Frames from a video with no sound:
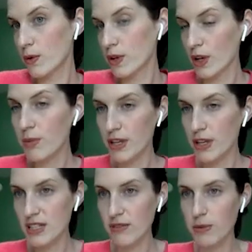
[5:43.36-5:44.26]
your
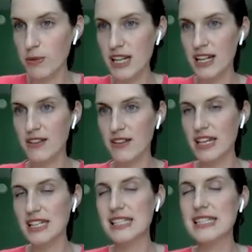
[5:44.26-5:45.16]
personal representative
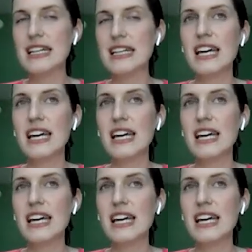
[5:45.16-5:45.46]
is